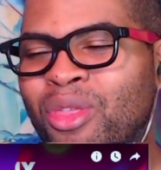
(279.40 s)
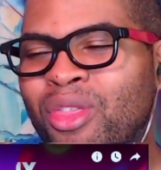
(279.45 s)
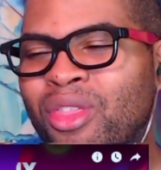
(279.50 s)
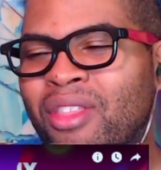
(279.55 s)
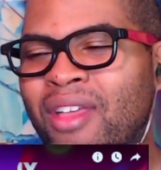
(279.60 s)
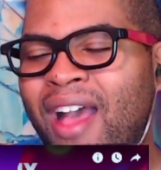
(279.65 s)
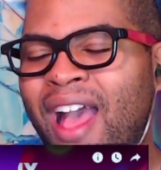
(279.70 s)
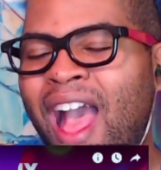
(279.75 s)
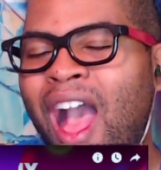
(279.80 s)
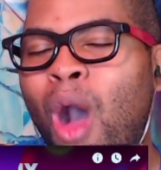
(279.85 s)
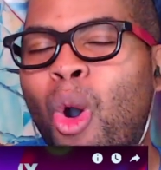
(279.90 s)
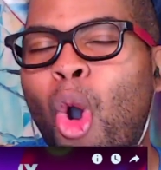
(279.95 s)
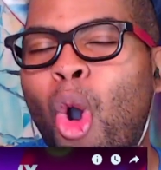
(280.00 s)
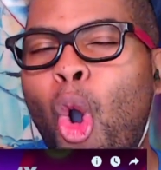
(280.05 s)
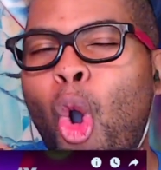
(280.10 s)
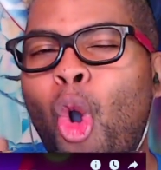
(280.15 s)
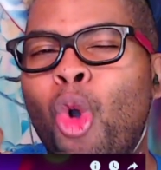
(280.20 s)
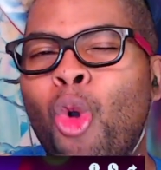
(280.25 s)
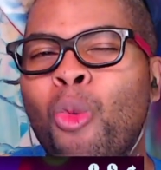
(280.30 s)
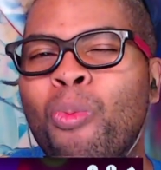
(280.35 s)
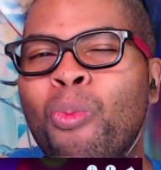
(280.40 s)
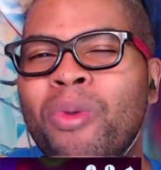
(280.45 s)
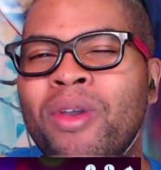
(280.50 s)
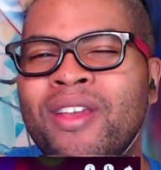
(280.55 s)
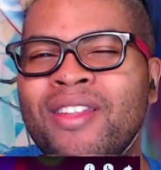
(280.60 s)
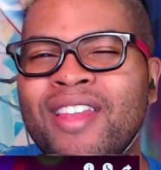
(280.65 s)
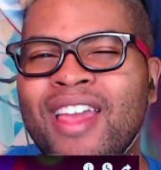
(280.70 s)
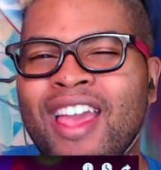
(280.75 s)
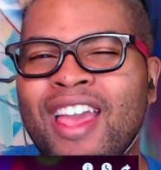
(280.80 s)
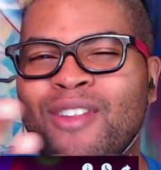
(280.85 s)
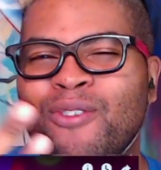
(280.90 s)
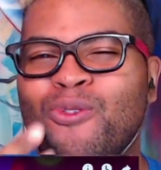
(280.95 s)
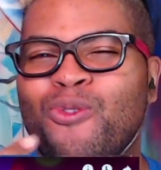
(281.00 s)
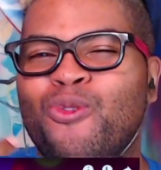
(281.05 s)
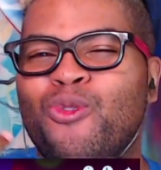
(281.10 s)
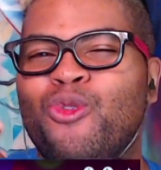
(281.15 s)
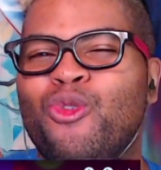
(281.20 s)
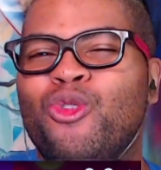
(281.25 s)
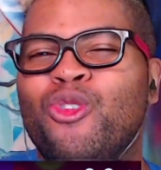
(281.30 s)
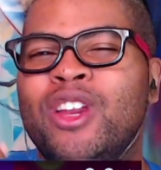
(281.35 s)
how open and
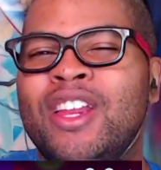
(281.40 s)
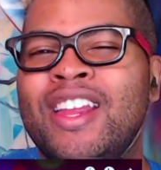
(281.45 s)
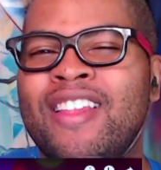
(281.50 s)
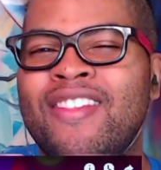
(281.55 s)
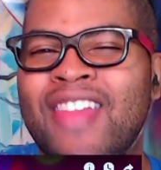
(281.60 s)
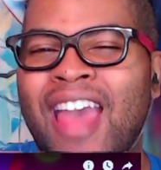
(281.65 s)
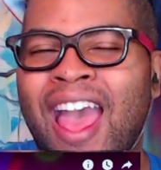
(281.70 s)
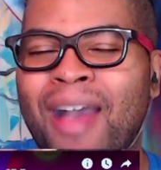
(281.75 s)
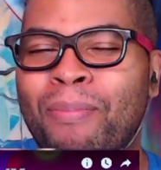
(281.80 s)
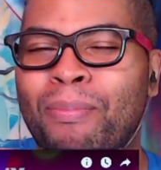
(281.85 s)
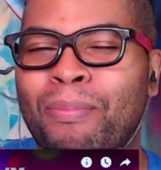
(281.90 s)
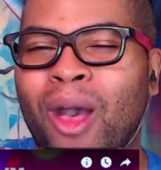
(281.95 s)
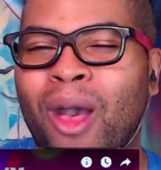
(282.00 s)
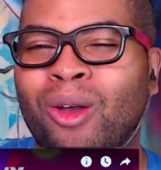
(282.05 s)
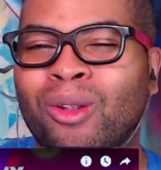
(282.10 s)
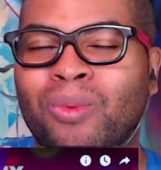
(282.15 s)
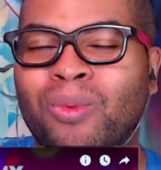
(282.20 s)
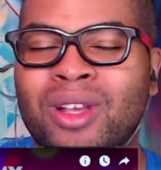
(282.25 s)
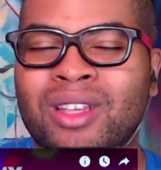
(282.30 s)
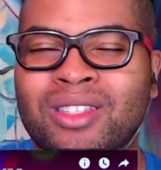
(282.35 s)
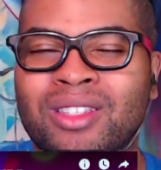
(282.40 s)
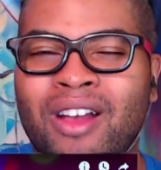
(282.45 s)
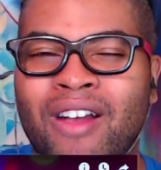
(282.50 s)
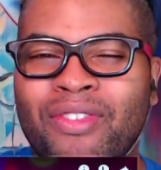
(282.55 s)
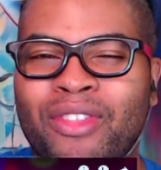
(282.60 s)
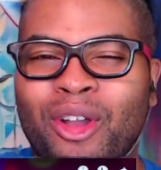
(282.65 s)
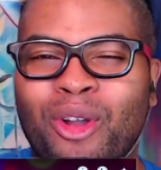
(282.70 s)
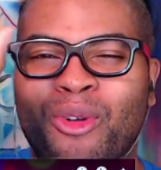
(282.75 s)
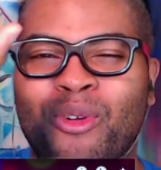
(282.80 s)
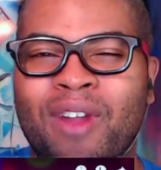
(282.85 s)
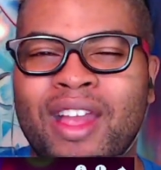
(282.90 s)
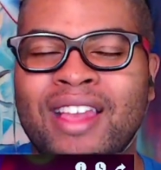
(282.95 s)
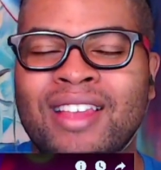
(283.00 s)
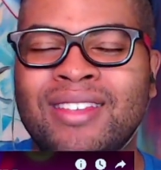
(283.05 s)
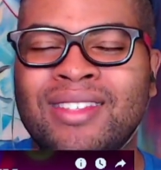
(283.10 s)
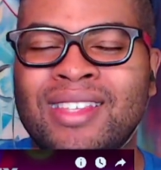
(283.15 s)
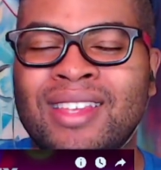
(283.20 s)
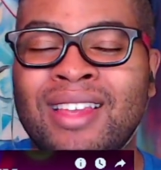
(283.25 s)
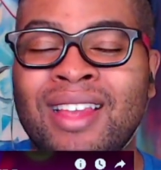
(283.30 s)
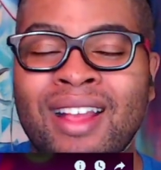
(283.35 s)
free that belt was on the
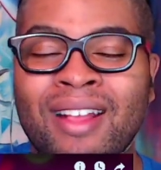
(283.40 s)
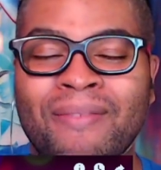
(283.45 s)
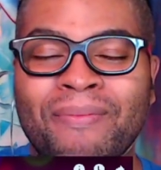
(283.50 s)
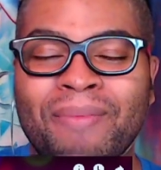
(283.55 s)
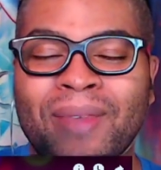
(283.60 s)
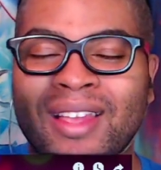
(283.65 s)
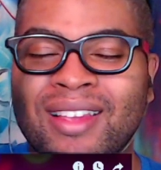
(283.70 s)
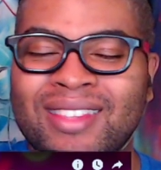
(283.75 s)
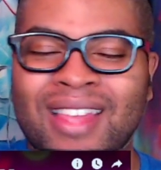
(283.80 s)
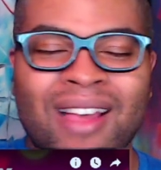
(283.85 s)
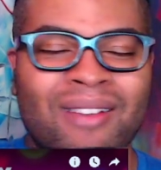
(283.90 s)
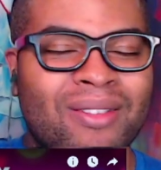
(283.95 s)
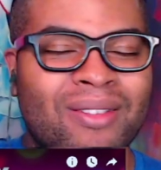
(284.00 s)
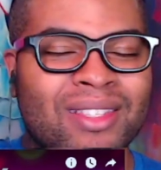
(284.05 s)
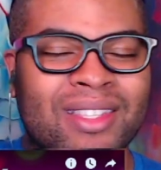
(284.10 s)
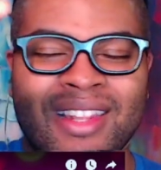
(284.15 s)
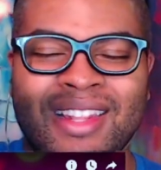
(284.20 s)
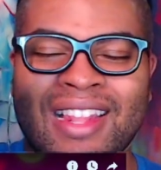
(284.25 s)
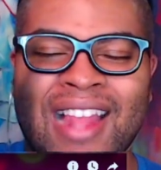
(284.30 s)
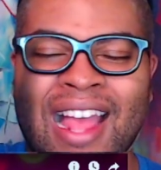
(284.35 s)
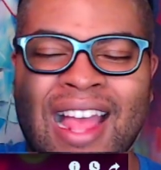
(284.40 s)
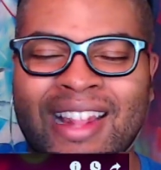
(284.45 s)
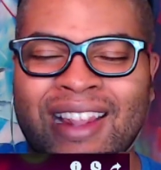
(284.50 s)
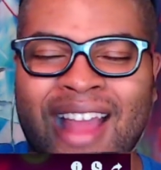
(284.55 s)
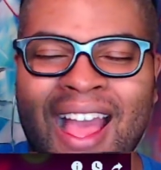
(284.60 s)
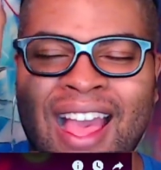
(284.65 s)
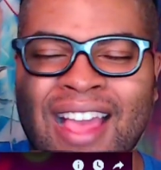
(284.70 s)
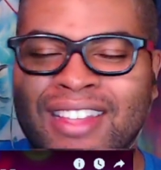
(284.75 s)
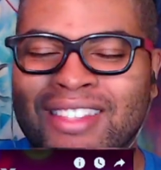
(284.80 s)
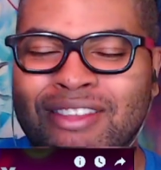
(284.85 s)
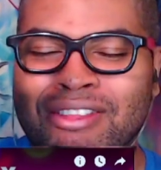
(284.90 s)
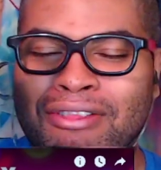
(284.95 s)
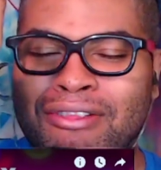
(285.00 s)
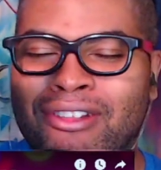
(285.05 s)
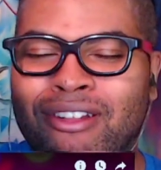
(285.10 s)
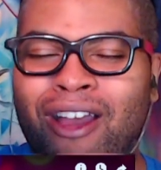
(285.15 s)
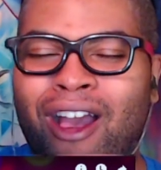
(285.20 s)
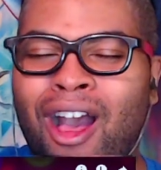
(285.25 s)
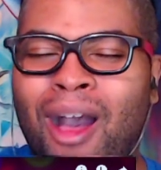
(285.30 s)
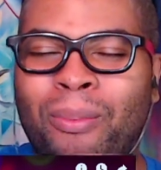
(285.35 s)
crazy, because that was a nice
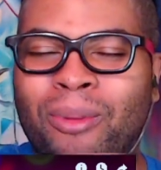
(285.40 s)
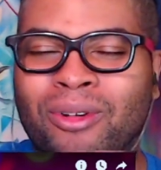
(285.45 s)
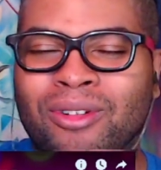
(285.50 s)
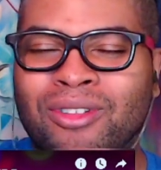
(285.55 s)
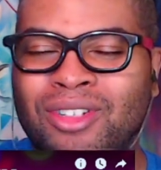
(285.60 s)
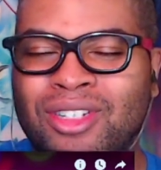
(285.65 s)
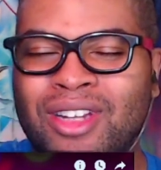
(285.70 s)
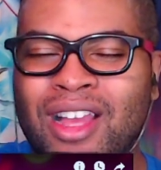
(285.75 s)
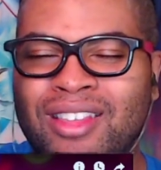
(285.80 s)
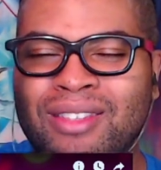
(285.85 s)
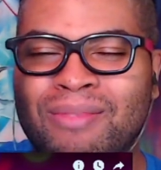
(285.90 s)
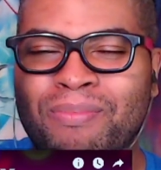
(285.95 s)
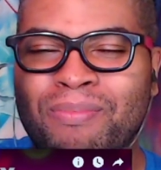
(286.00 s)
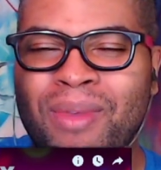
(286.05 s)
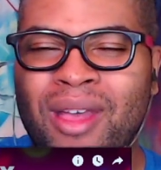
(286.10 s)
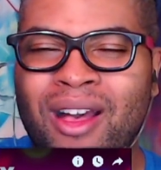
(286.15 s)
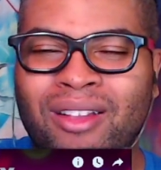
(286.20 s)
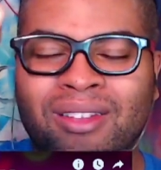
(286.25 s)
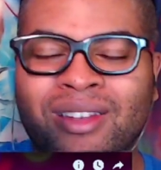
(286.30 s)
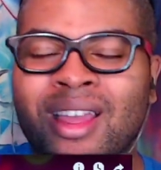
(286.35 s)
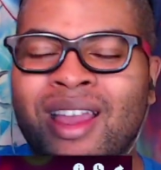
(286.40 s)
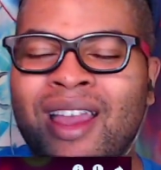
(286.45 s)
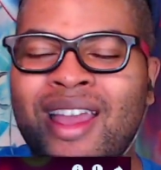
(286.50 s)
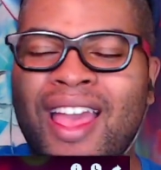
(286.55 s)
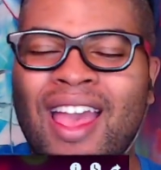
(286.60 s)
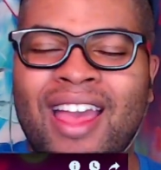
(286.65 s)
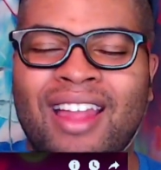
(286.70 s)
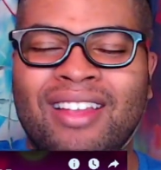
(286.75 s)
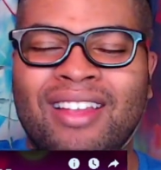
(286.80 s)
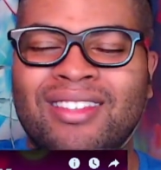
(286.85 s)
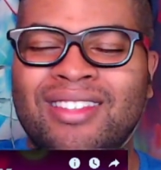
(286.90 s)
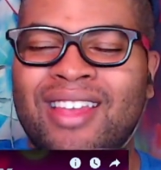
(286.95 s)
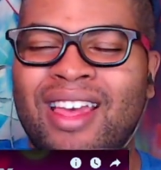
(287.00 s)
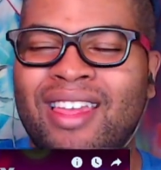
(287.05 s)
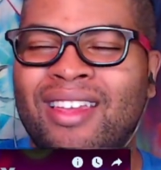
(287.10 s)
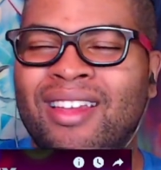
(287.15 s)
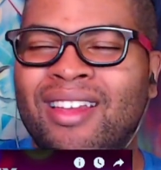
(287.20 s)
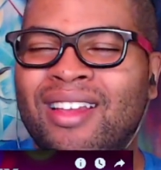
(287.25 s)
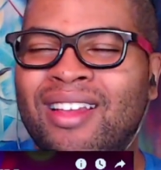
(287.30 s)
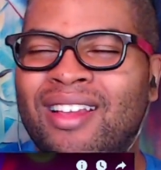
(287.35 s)
good upper chest belt, and it's
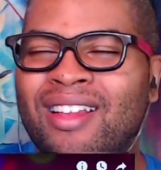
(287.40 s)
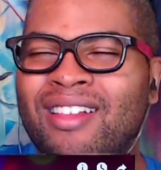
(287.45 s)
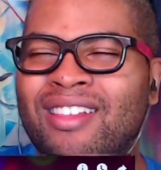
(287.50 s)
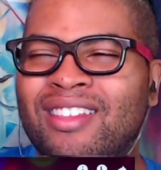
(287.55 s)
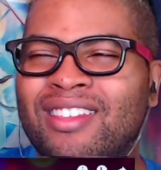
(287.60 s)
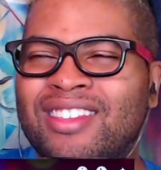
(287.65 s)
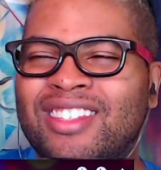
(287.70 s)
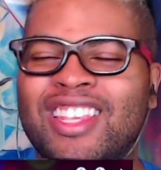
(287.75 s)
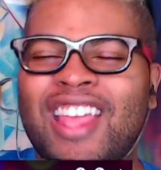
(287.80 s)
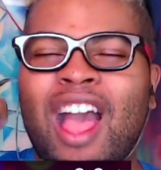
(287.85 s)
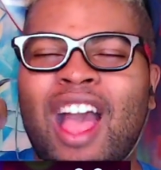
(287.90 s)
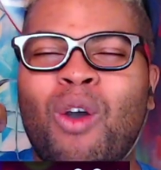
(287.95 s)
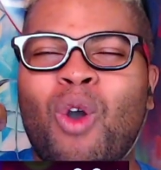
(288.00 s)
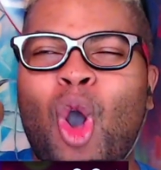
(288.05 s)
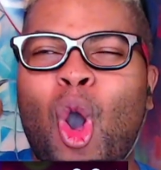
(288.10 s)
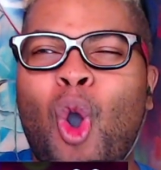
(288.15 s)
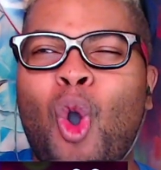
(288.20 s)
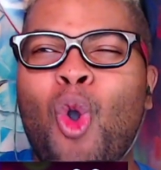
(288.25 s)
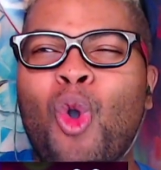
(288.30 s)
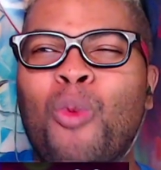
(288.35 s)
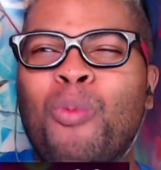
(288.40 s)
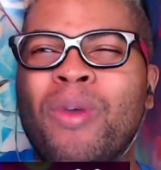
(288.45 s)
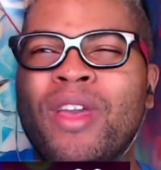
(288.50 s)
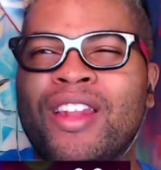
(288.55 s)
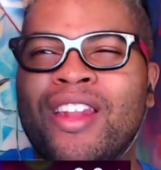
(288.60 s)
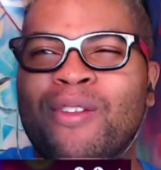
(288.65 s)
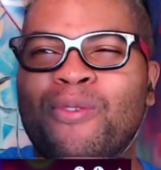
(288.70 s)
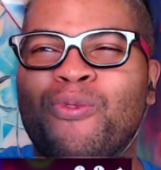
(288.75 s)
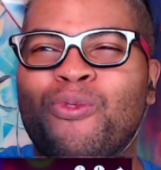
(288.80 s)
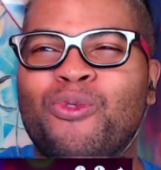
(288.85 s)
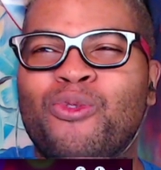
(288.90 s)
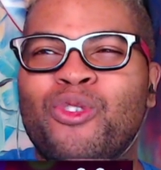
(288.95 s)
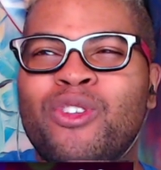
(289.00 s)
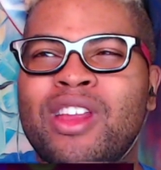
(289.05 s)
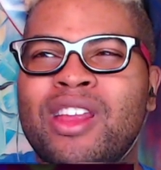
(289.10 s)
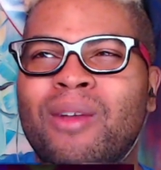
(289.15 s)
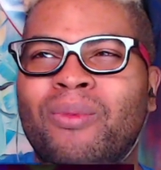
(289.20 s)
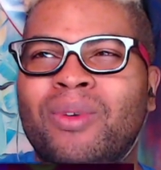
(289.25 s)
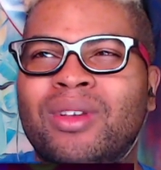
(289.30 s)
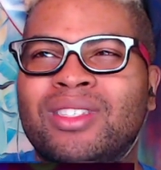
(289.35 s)
like just how open and free
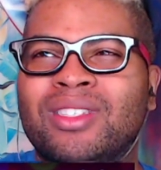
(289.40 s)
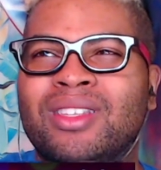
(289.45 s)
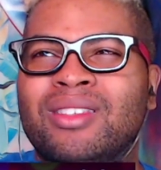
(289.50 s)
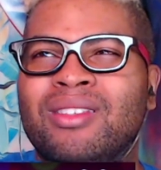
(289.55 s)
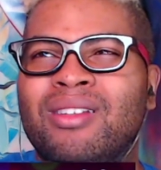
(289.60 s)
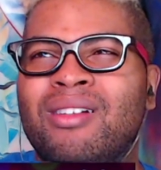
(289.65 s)
it was. Just